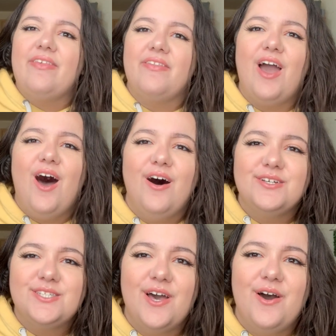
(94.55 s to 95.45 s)
then they
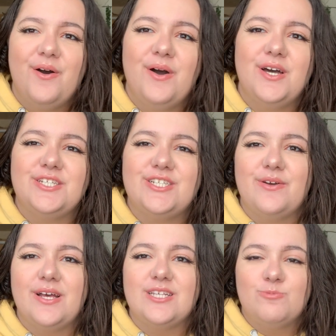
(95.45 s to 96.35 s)
also
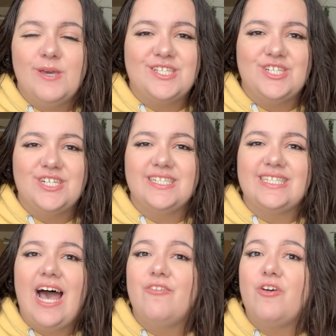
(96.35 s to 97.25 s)
showed us pictures
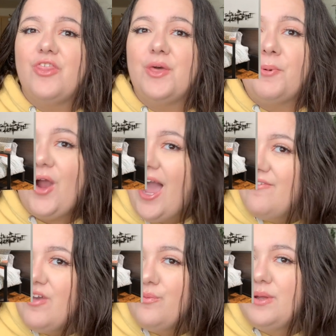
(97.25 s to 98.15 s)
of the
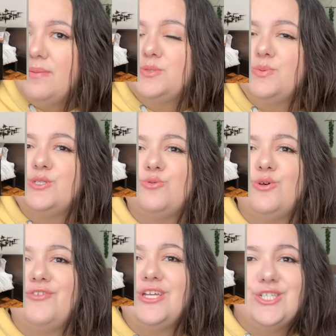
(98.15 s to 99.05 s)
private rooms, which
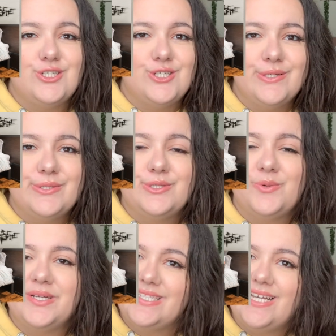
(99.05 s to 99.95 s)
will feature 2
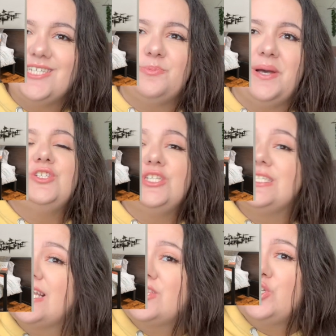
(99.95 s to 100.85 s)
twin-size beds,
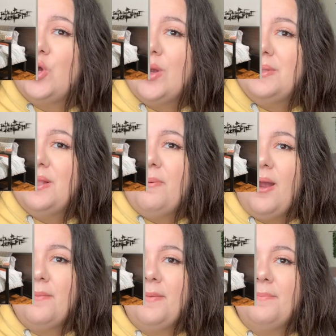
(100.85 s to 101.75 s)
just like the normal
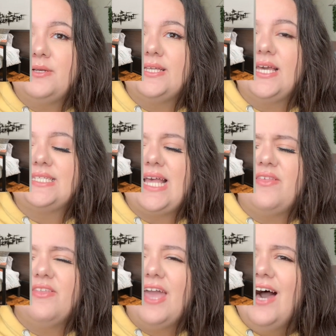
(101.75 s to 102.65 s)
apartment buildings, and
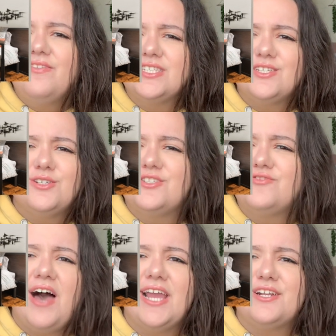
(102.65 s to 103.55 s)
then they have this little
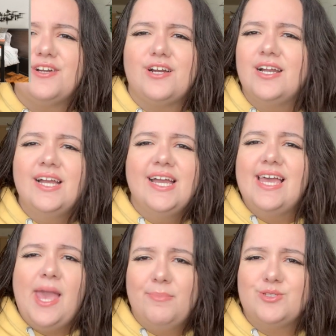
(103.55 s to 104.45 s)
divider
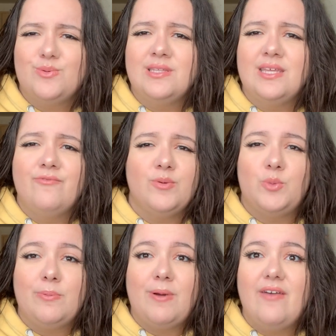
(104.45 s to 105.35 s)
in between them for
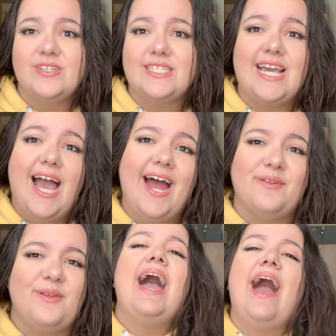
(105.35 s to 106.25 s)
more privacy. I
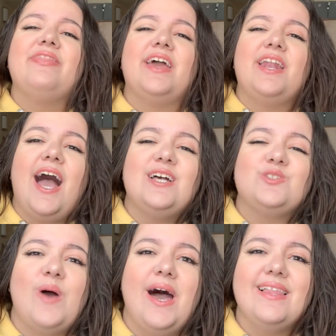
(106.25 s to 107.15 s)
don't know. And then as
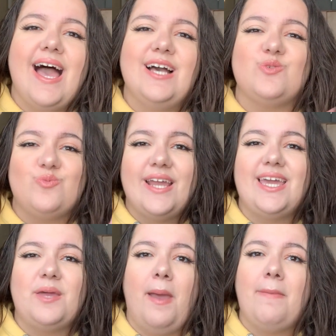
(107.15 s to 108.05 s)
well as
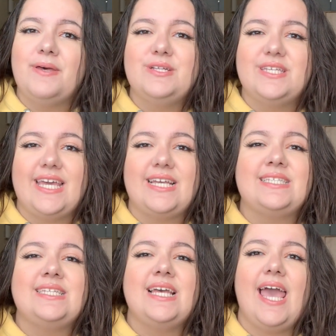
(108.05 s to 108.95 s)
ranking my
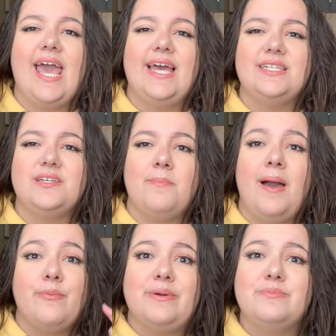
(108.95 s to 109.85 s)
buildings and
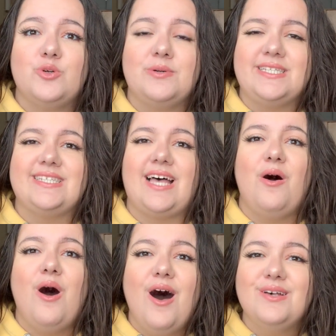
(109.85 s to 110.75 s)
my room choices,
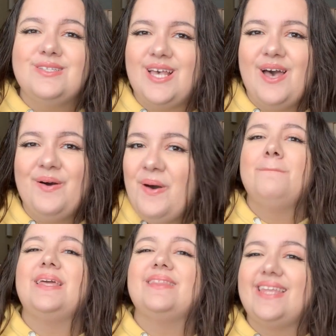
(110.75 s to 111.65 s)
I'll also
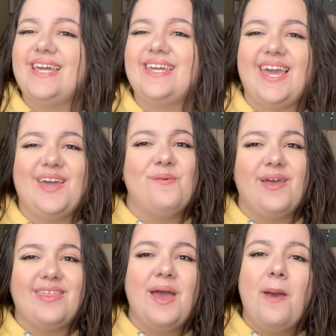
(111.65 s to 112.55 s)
be linking
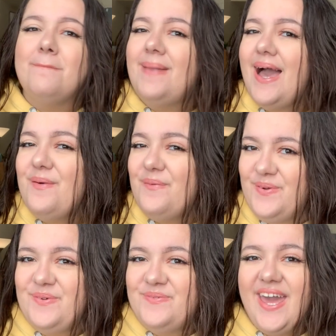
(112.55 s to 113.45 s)
with my
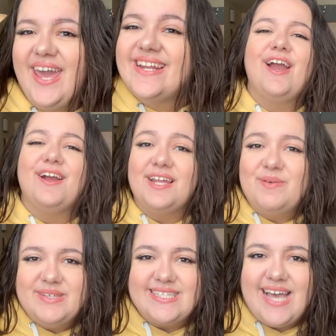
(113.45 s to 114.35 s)
roommate. Her
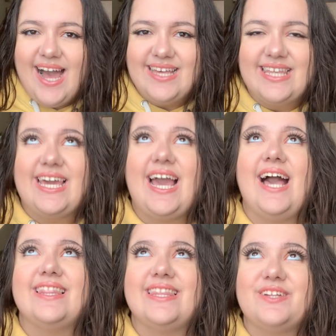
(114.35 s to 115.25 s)
name is Kylie.
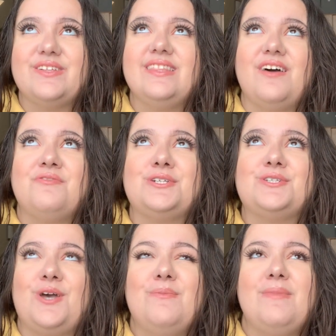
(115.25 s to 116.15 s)
I literally love her
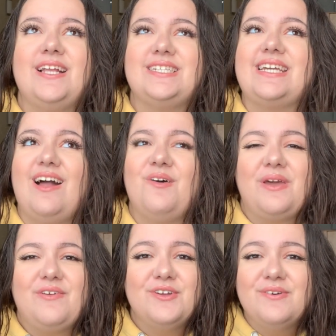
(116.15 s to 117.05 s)
so much. I cannot
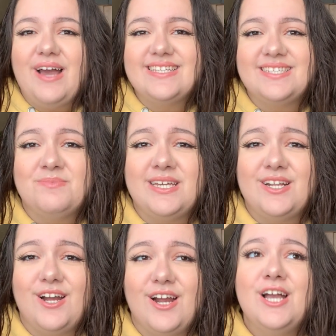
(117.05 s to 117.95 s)
wait for you guys to meet
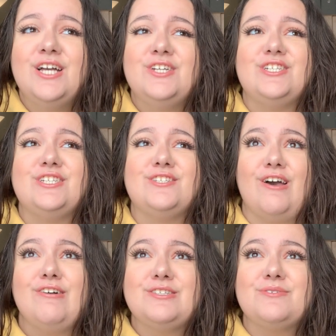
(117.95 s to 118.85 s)
her. She's
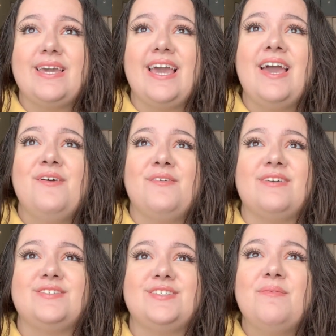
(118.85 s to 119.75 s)
so sweet. We
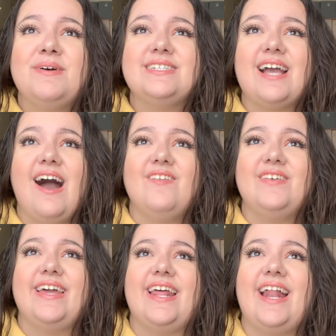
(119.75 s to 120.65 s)
have so much in
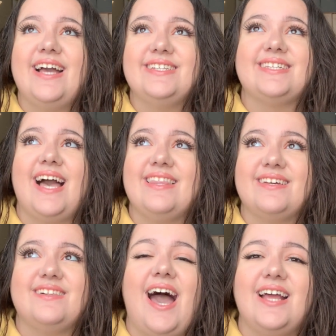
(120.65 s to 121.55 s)
common, and I just
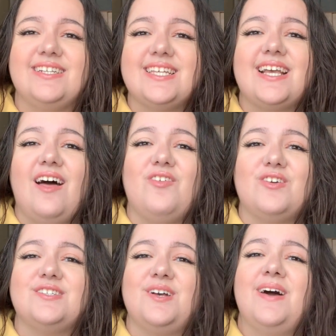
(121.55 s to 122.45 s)
like love
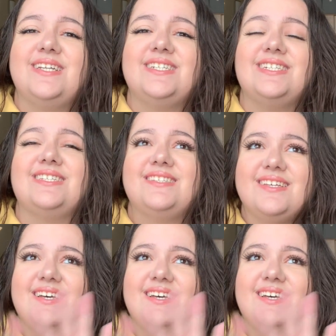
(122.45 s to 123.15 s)
her so much. She's